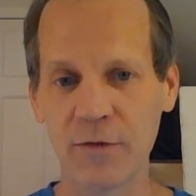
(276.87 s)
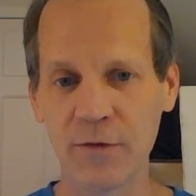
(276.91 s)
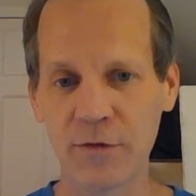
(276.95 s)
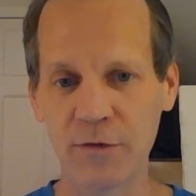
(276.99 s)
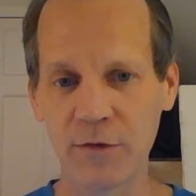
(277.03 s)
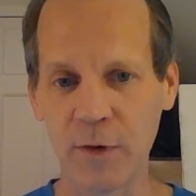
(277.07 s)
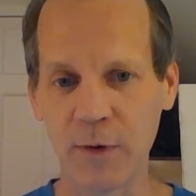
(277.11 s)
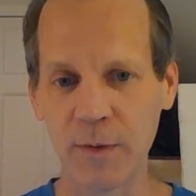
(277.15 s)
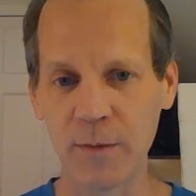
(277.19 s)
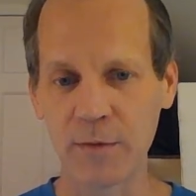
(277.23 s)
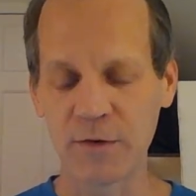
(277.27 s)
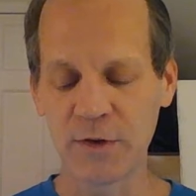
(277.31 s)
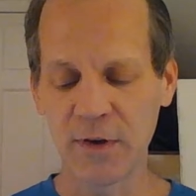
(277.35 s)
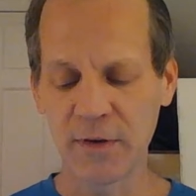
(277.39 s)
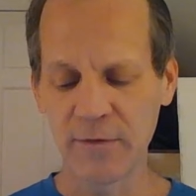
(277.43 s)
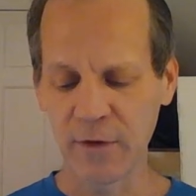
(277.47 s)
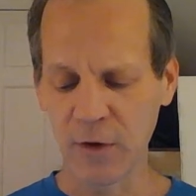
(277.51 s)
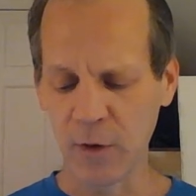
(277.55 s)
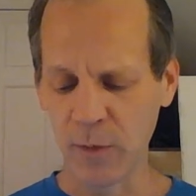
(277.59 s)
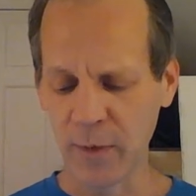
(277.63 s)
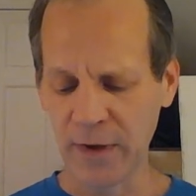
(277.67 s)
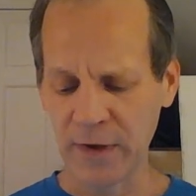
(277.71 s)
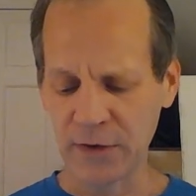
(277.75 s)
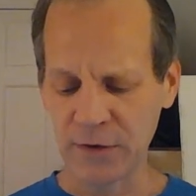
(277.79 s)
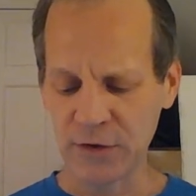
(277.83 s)
So he was giving
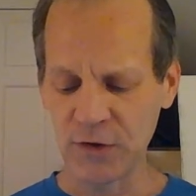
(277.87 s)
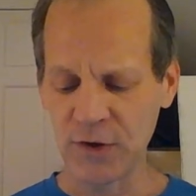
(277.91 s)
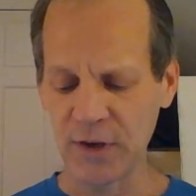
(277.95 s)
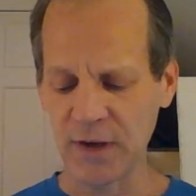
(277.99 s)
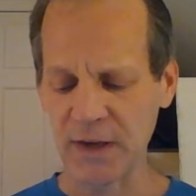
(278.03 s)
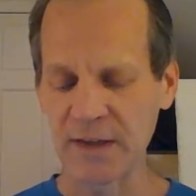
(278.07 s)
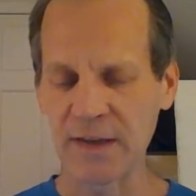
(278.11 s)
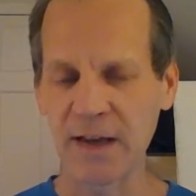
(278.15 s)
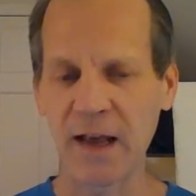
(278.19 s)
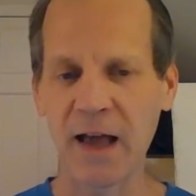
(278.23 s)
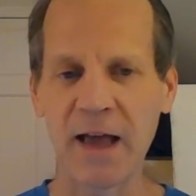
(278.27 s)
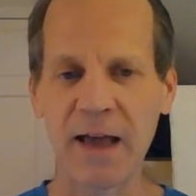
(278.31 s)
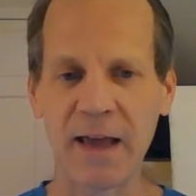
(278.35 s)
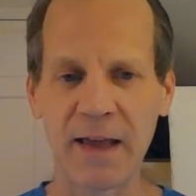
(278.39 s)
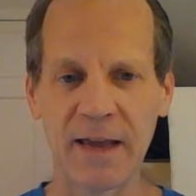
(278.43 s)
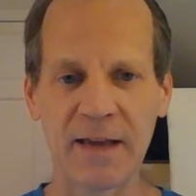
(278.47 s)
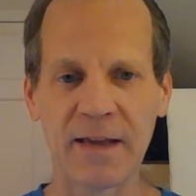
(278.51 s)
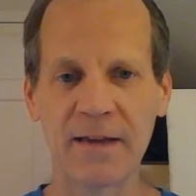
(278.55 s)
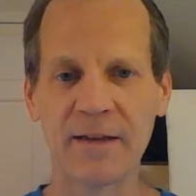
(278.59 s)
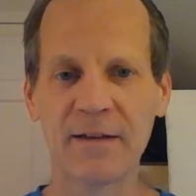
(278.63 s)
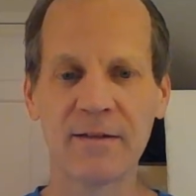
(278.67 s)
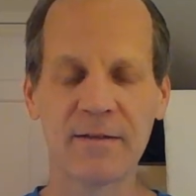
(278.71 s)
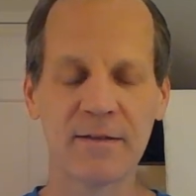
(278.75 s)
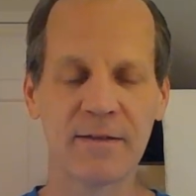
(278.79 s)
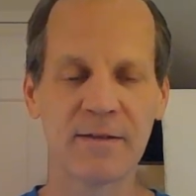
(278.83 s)
away his sick and
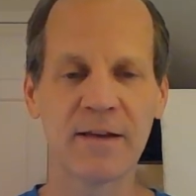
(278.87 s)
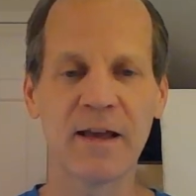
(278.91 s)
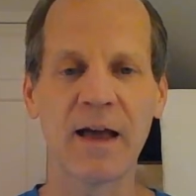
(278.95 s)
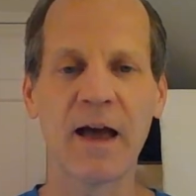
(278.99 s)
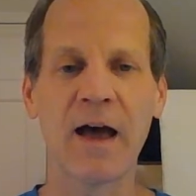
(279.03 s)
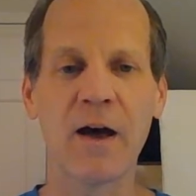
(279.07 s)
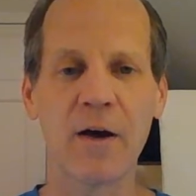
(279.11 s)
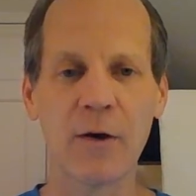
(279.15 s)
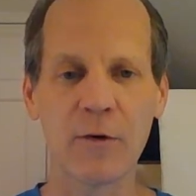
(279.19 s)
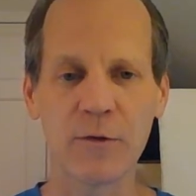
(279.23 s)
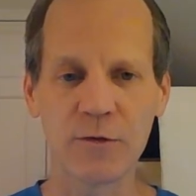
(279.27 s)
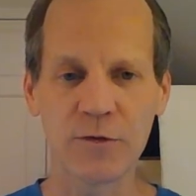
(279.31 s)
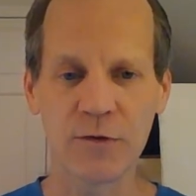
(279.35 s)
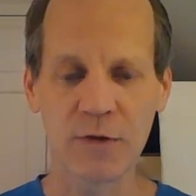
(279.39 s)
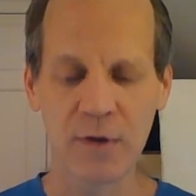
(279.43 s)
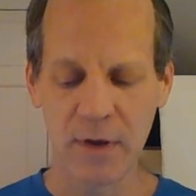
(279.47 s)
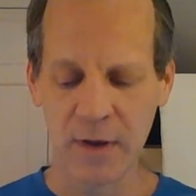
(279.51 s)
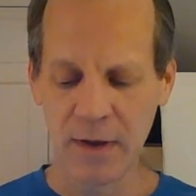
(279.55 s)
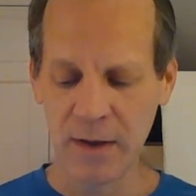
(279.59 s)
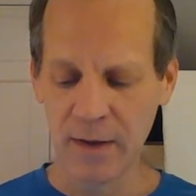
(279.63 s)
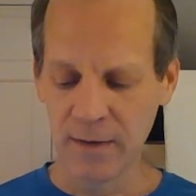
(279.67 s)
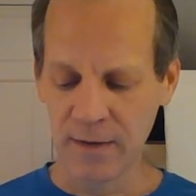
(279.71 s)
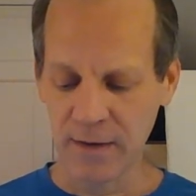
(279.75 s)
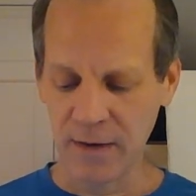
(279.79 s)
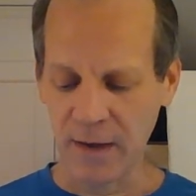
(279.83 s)
dying cows.
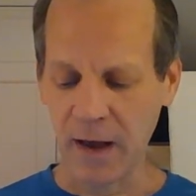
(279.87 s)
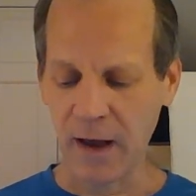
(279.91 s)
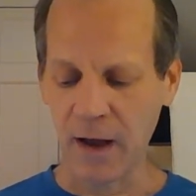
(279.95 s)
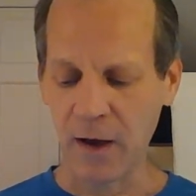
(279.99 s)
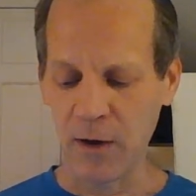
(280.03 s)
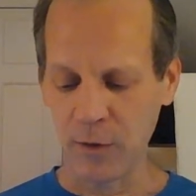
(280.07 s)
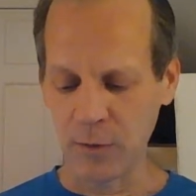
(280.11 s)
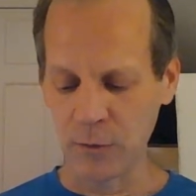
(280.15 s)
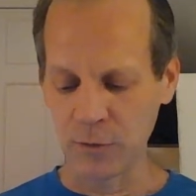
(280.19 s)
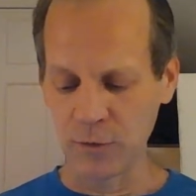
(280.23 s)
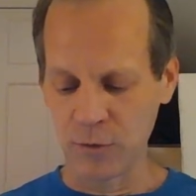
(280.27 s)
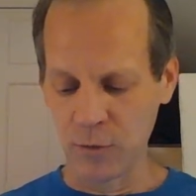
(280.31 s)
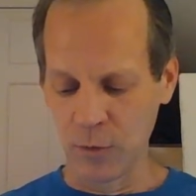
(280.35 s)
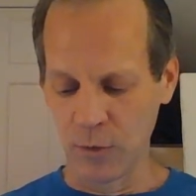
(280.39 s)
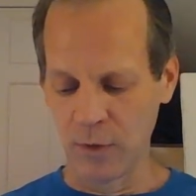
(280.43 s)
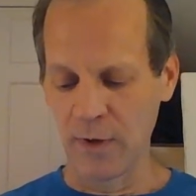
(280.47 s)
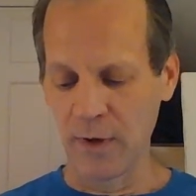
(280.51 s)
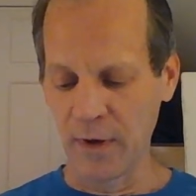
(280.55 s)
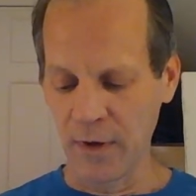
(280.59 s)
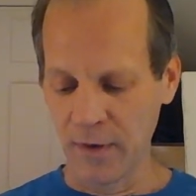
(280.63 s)
Cows were